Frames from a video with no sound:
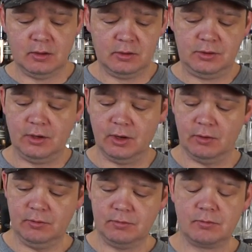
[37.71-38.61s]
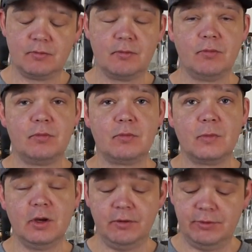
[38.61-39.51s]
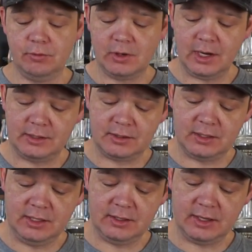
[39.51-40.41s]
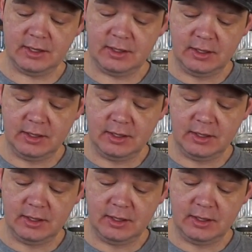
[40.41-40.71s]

So, if you would like to see that,